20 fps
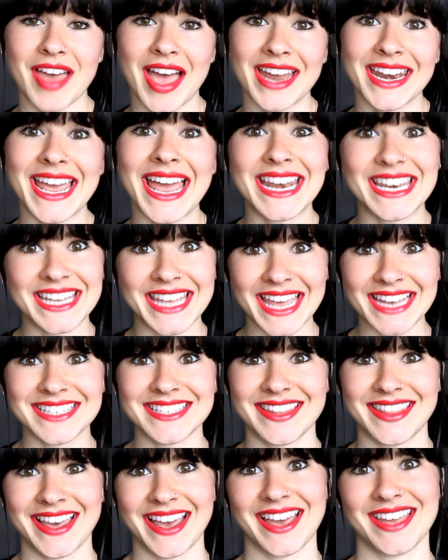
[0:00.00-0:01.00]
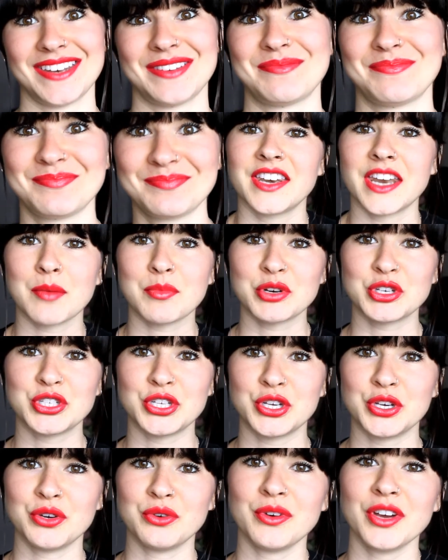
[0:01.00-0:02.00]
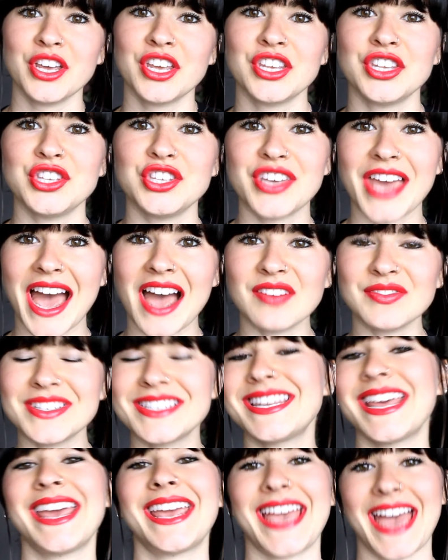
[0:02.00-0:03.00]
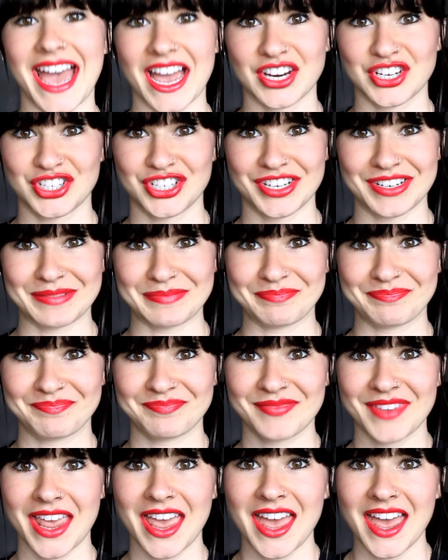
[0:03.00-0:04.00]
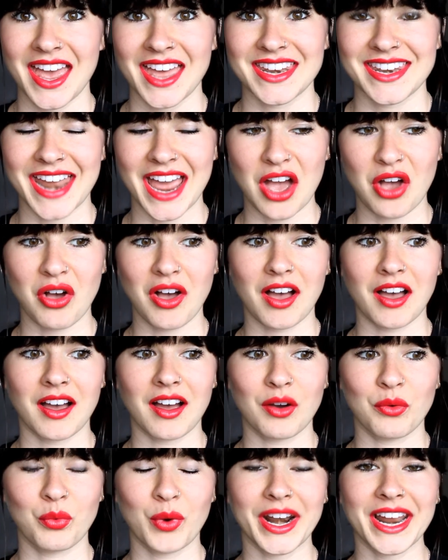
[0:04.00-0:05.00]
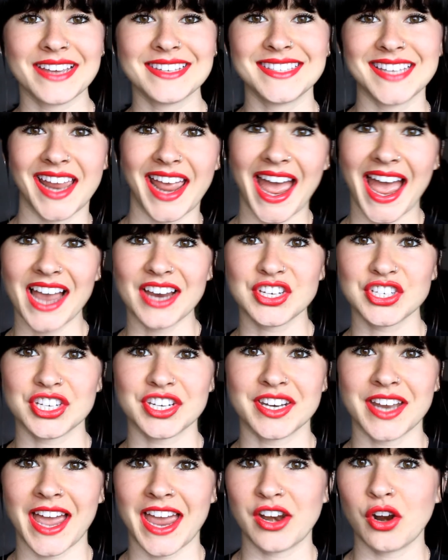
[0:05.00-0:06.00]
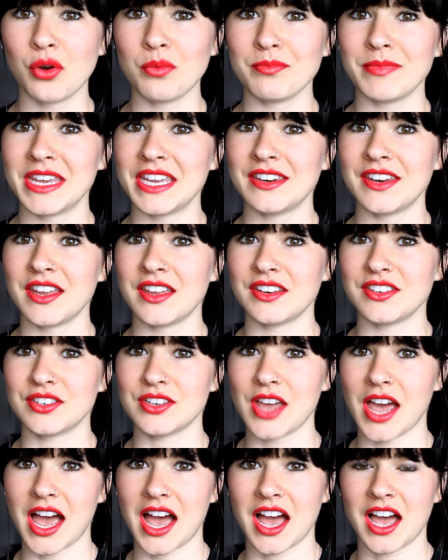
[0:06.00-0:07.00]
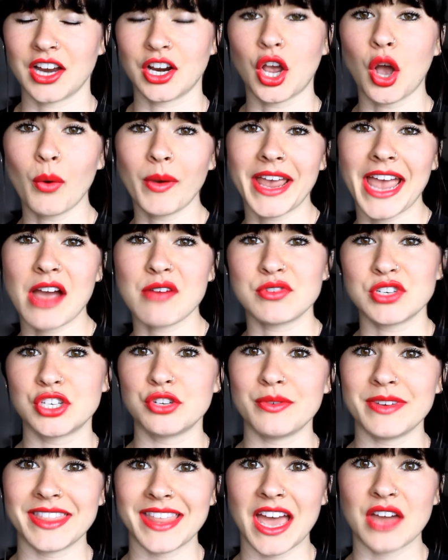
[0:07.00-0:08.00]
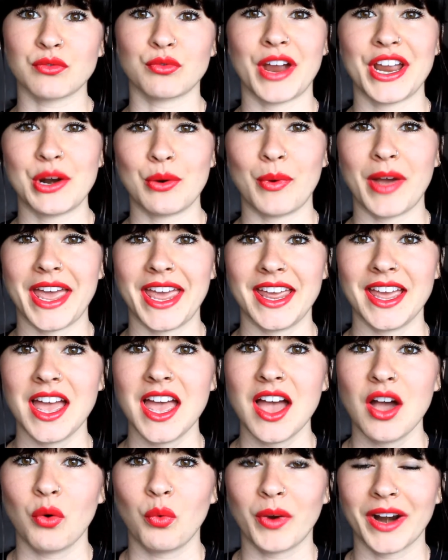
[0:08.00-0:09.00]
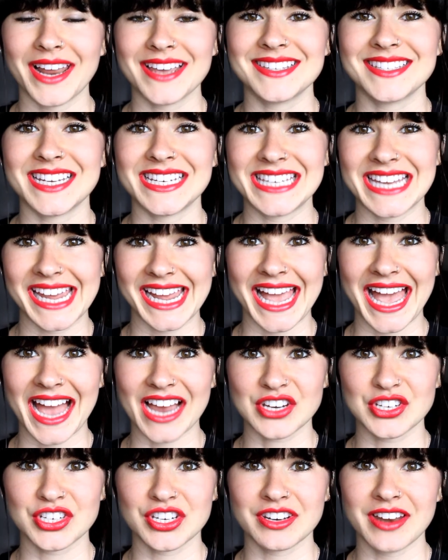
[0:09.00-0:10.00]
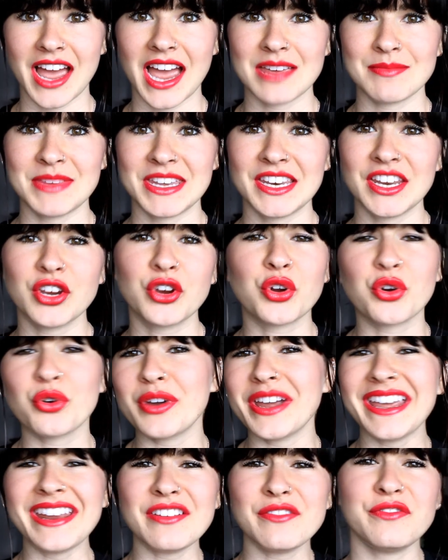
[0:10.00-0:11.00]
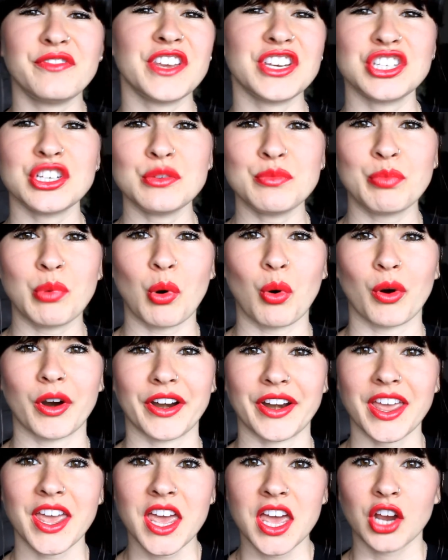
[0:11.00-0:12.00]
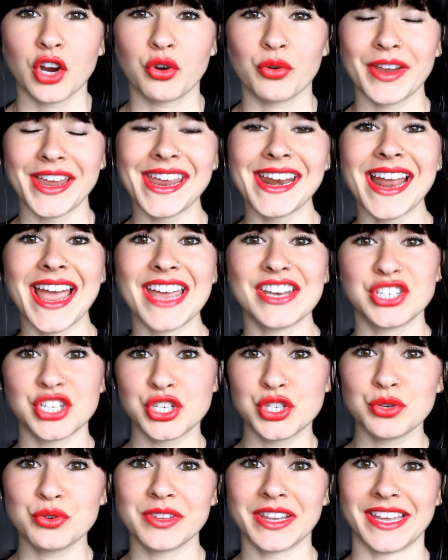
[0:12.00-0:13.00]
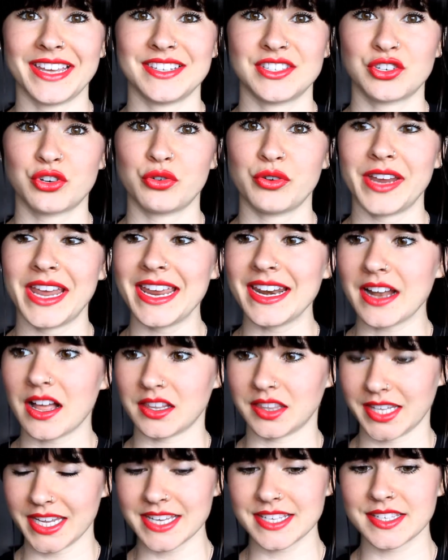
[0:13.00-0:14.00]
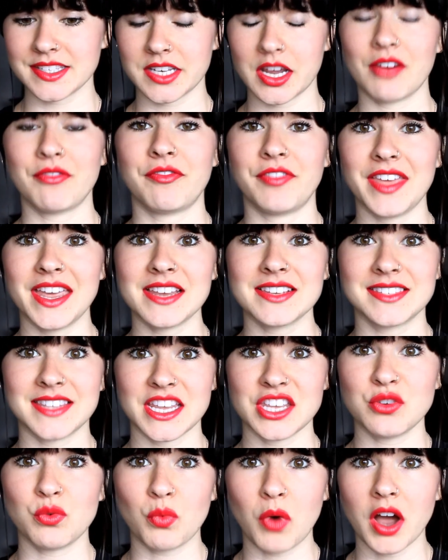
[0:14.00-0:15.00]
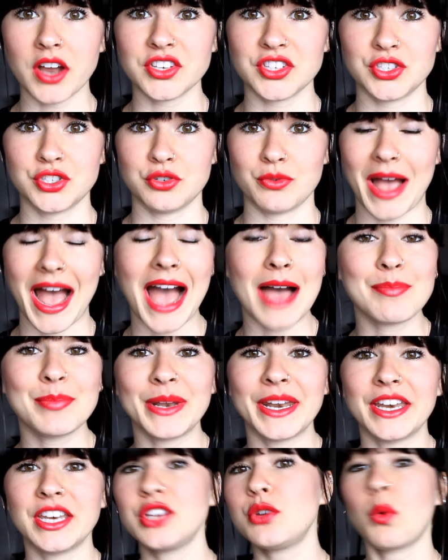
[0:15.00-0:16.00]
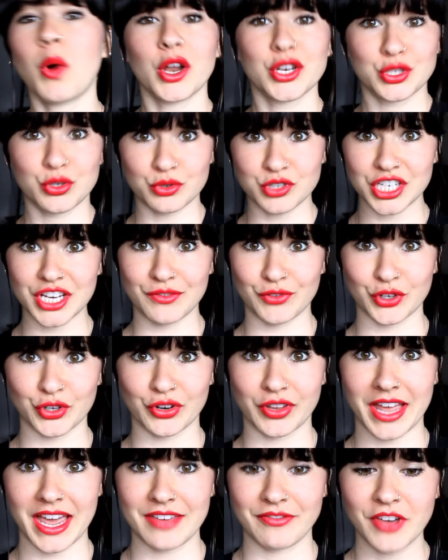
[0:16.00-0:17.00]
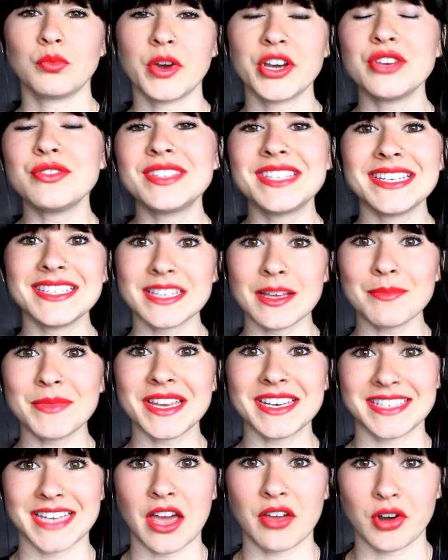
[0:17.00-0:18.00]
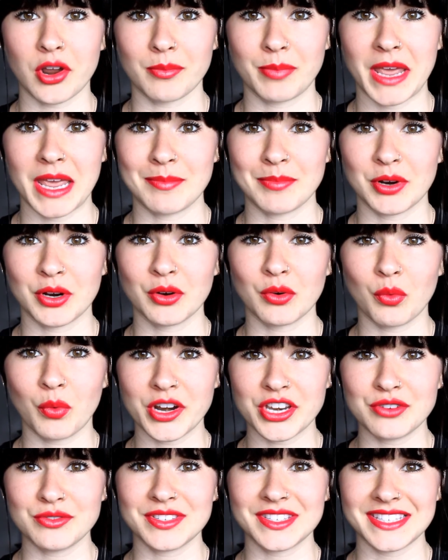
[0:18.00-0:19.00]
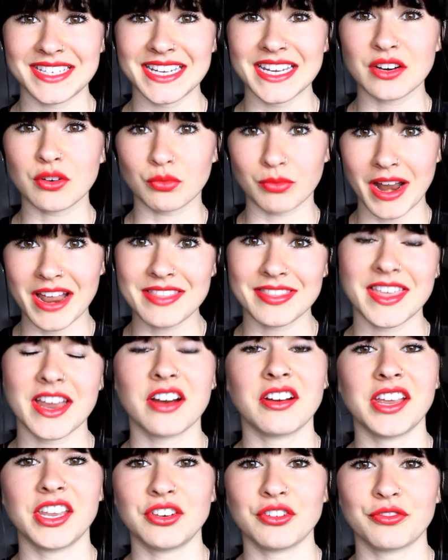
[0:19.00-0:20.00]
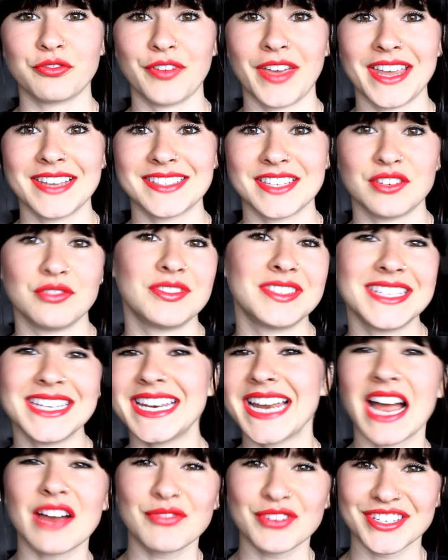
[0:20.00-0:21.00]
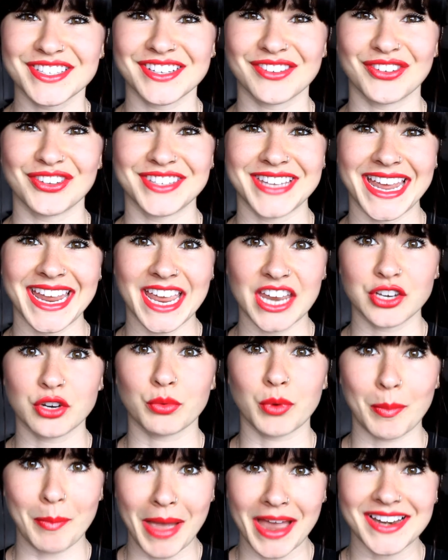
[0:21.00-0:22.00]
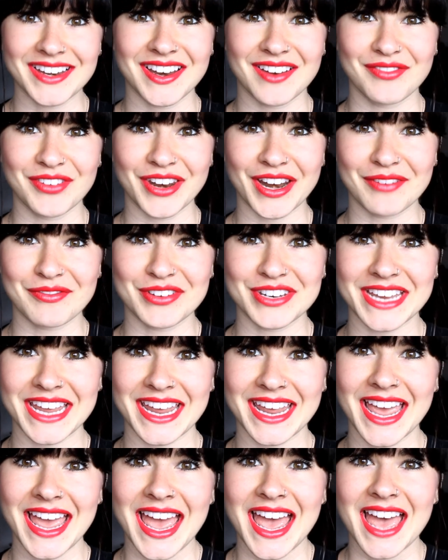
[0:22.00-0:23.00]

that and get to that. Number two, you have to take action. Now, when I say action, I don't mean uh, going out and doing that right away. When I say take action, I mean create a vision board, create a to-do list, create a list of things that you want to happen and you want to achieve in your life. When you see something down on paper, when you see it right there in your face and you see it every single day and you're reminded of it every day,